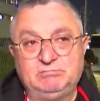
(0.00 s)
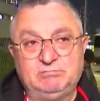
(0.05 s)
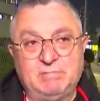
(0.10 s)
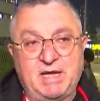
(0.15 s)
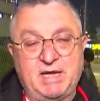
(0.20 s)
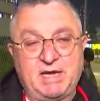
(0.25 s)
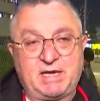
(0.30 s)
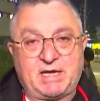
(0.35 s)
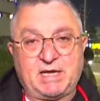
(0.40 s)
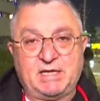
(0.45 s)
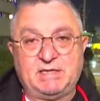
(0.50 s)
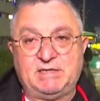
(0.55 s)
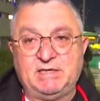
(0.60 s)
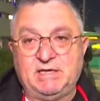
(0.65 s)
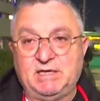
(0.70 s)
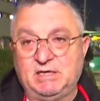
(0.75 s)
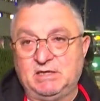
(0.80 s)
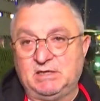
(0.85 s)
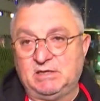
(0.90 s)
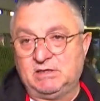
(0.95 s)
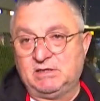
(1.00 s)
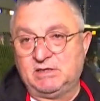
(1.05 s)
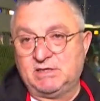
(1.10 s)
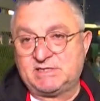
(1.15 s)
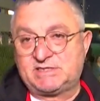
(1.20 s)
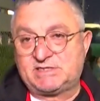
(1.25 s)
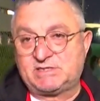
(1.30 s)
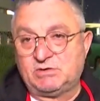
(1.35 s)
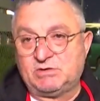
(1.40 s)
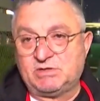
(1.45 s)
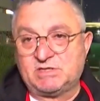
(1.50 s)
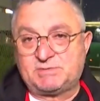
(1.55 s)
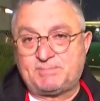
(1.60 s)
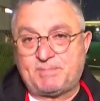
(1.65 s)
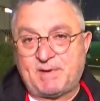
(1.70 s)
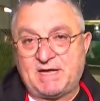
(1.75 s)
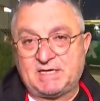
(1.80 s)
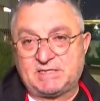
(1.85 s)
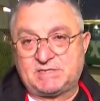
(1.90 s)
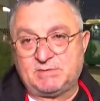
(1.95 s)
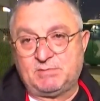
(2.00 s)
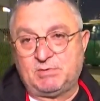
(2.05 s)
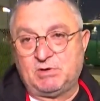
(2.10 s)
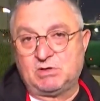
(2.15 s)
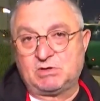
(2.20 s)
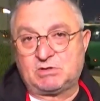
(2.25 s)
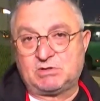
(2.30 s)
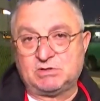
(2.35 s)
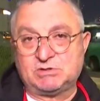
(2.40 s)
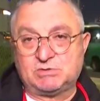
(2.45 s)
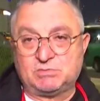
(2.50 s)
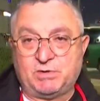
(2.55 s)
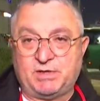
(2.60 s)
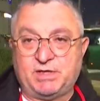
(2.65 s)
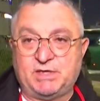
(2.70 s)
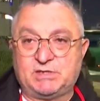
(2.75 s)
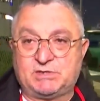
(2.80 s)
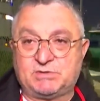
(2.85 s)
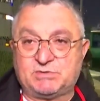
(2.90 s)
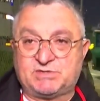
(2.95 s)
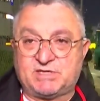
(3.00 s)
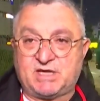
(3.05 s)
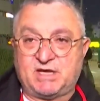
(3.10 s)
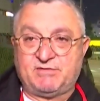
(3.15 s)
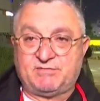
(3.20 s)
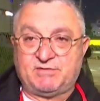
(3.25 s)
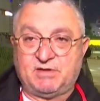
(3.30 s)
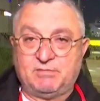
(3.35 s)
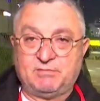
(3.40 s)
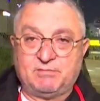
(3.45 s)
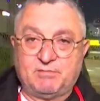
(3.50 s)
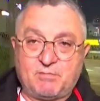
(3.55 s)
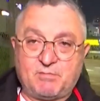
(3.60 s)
make a deal as soon as possible, because we need to save them.